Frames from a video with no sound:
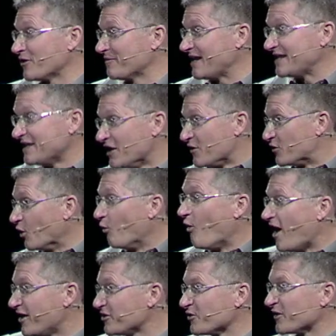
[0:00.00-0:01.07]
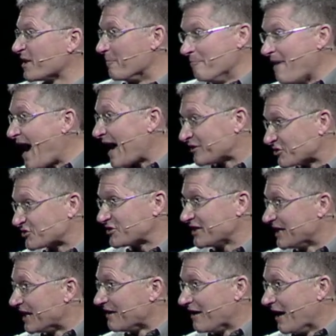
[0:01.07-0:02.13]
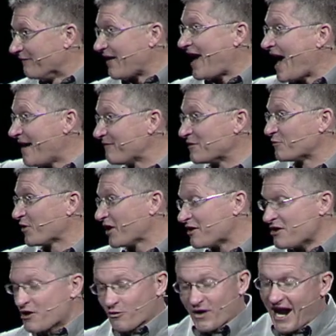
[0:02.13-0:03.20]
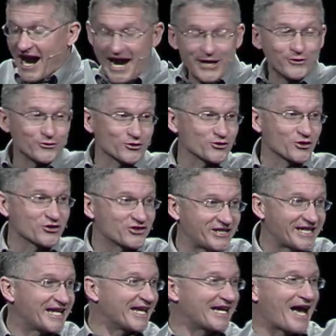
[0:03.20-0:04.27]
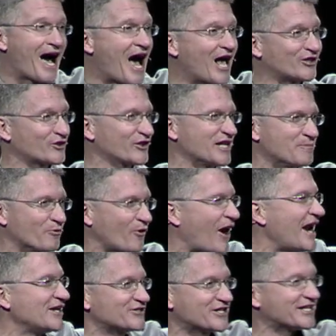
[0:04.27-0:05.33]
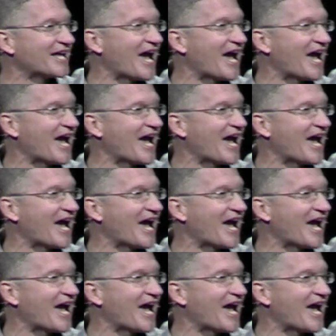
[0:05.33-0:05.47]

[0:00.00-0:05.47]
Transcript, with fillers: I mean, the wonder and the majesty of, of heaven where, where angels are singing constantly, praising